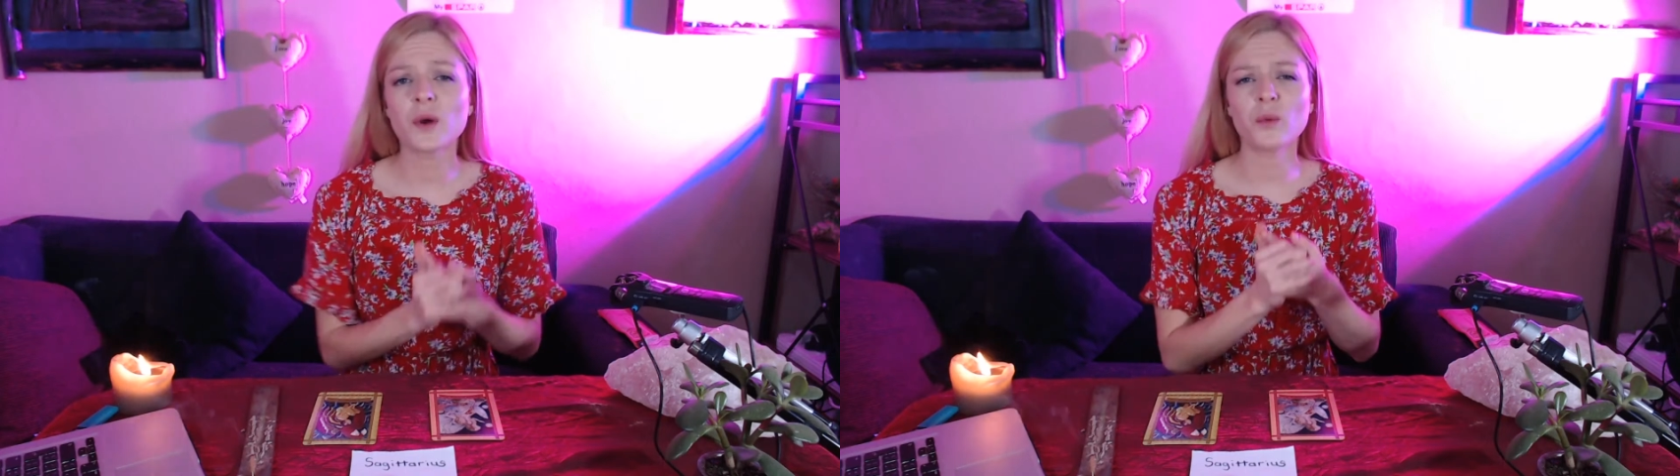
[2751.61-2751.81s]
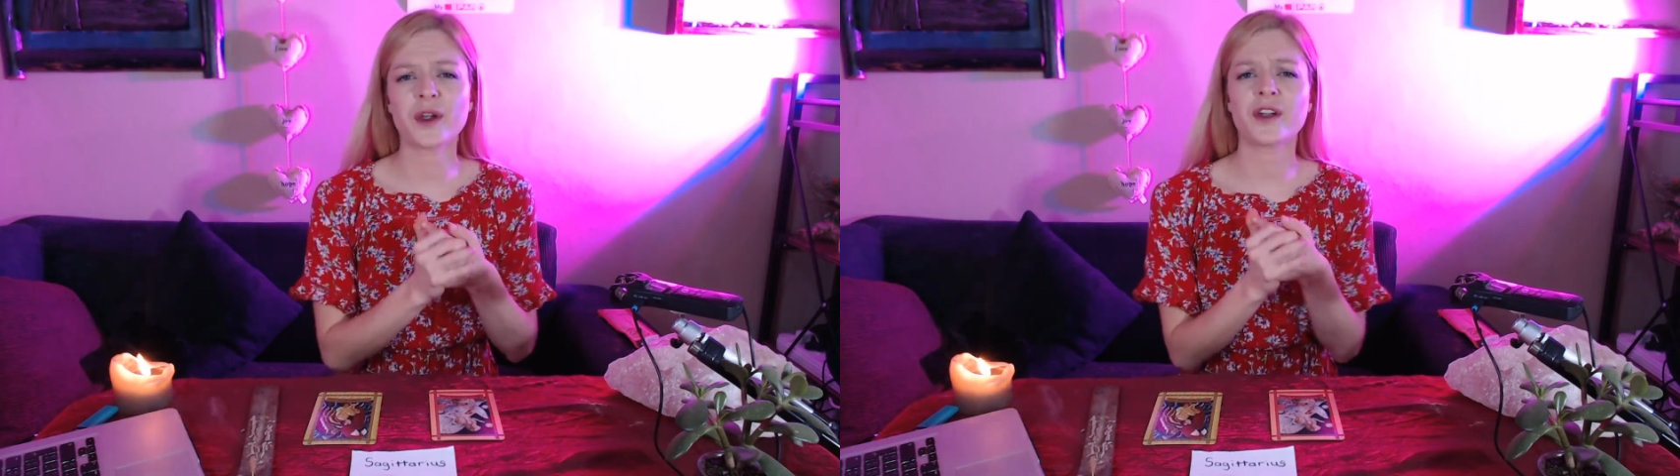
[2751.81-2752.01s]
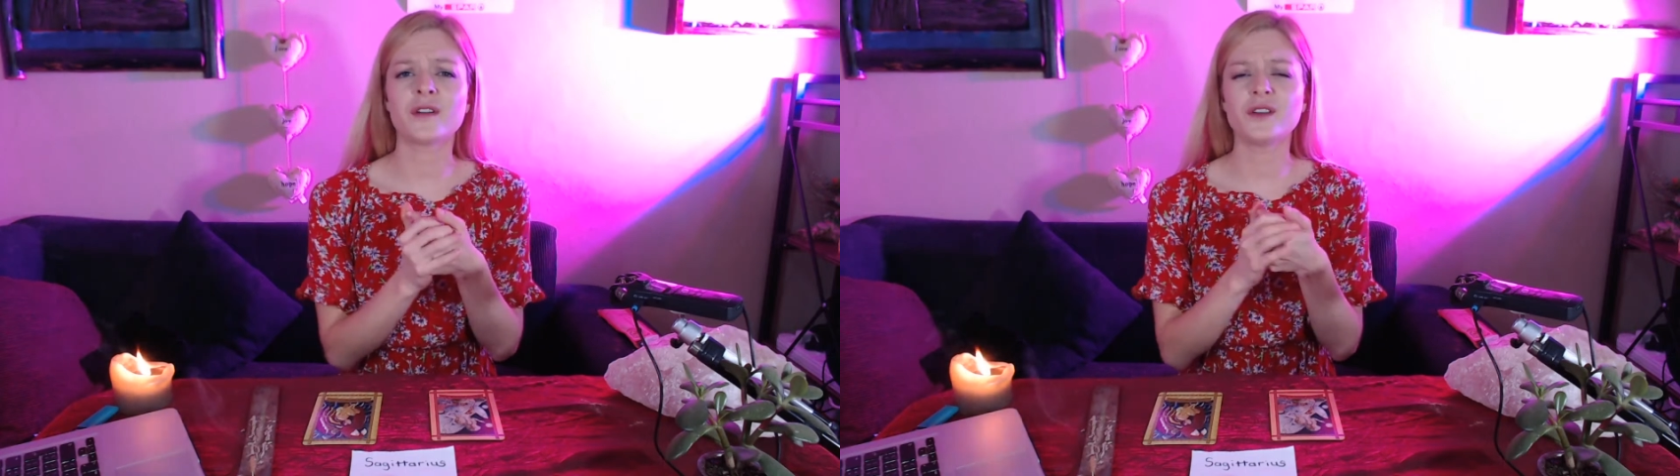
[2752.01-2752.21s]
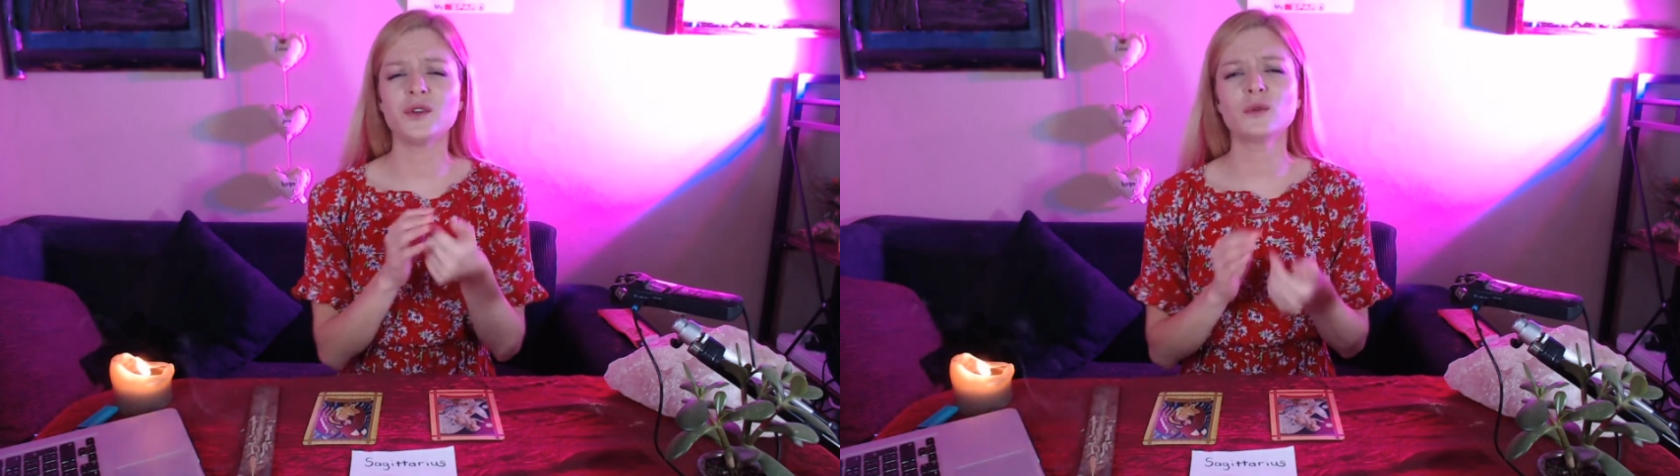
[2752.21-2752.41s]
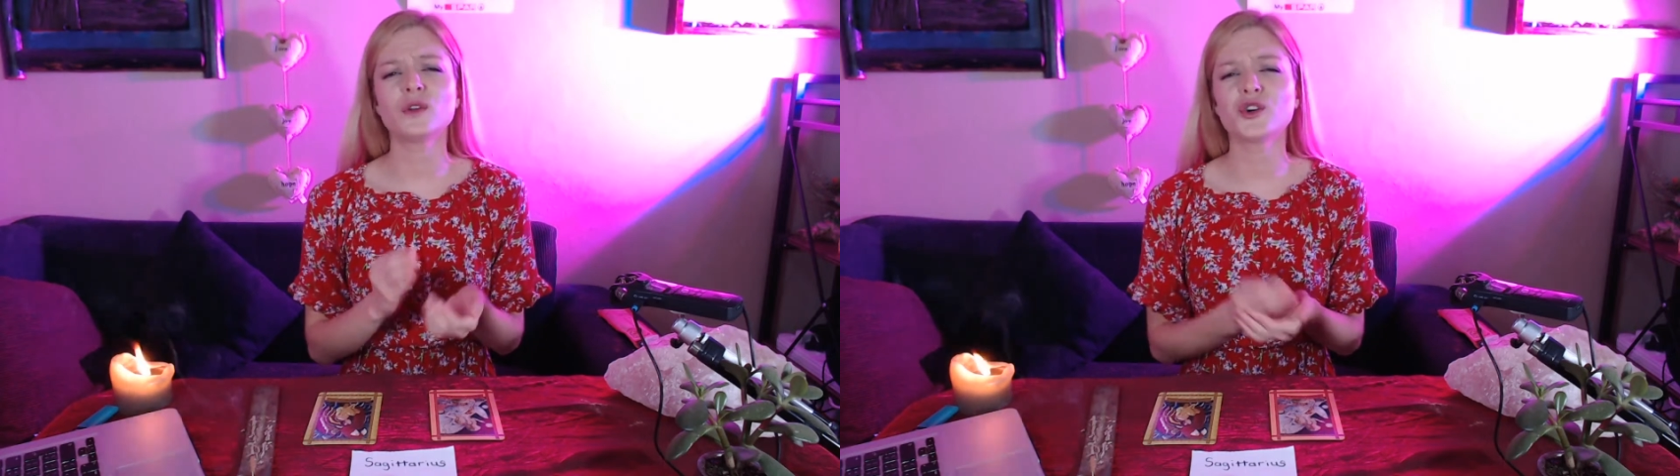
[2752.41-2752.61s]
where
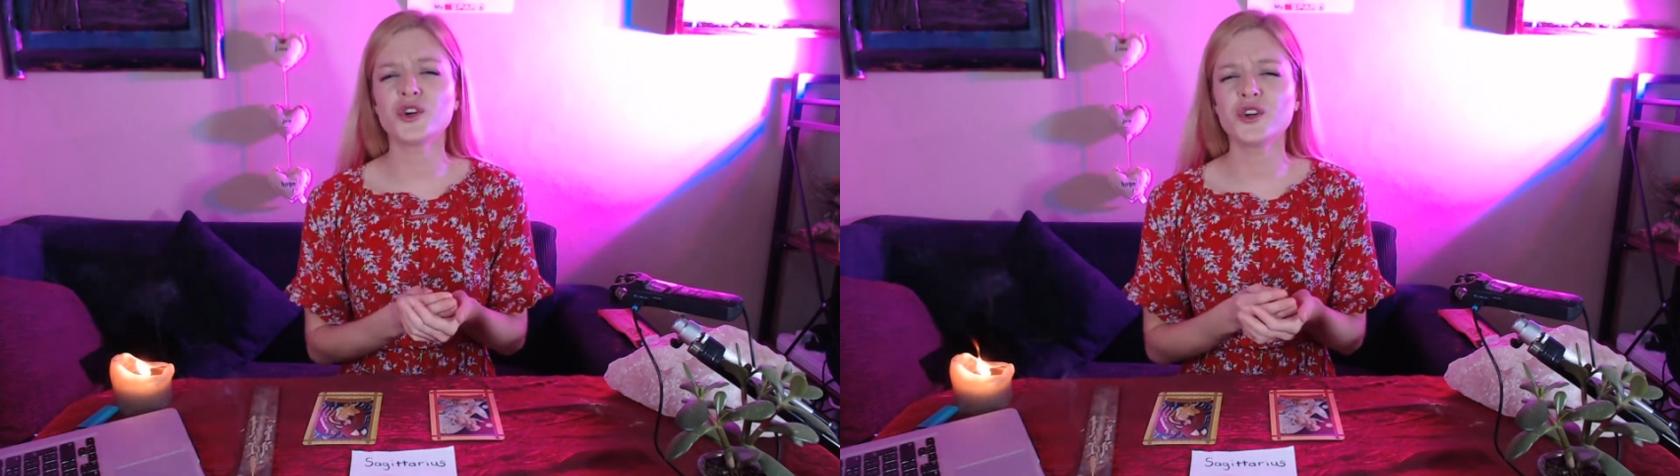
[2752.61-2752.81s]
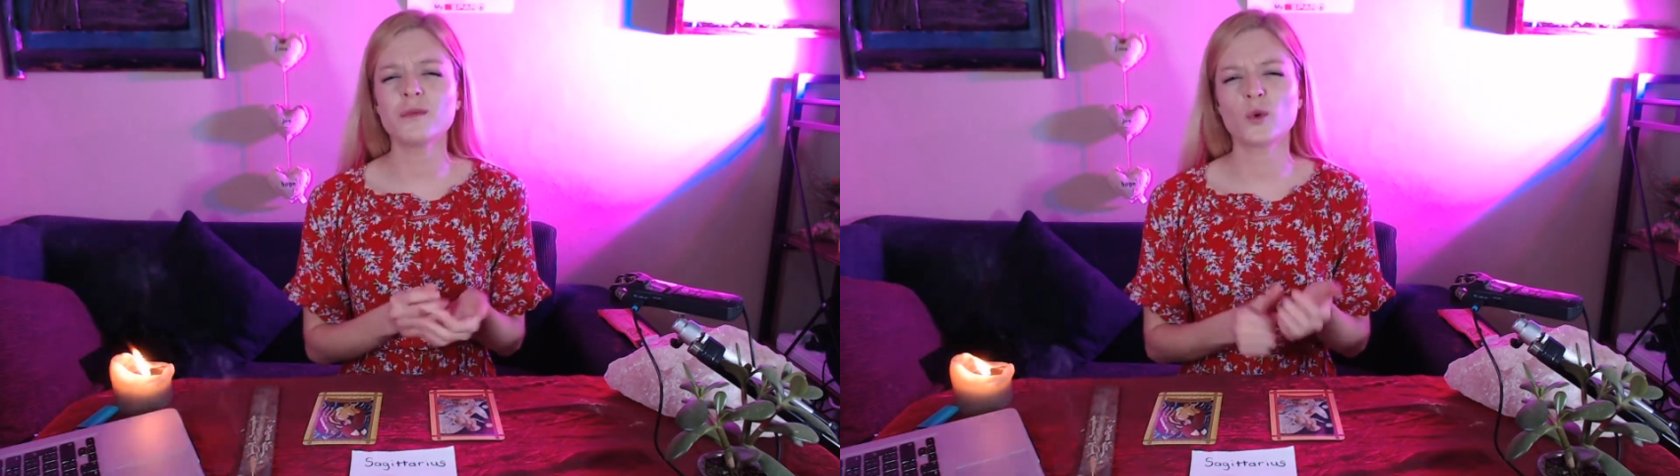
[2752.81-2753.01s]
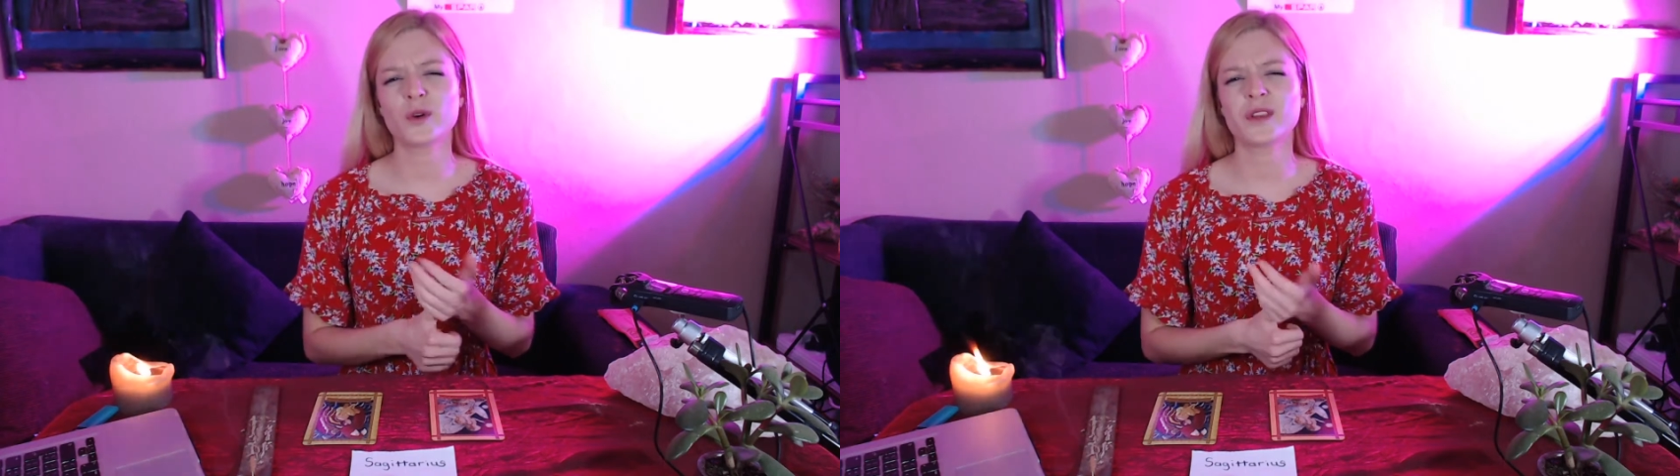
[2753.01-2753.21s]
you learn more